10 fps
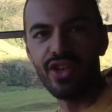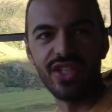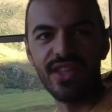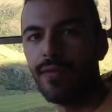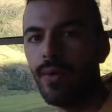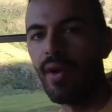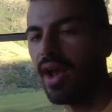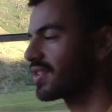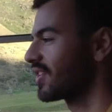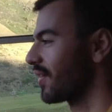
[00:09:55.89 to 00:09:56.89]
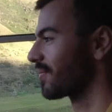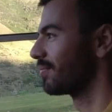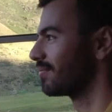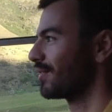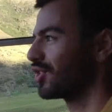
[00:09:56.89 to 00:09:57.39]
using the foot brake, so
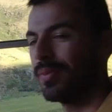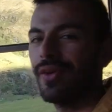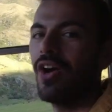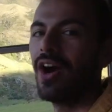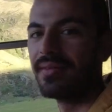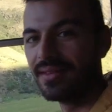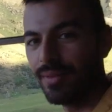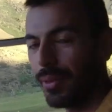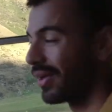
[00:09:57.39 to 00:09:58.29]
We should be right. But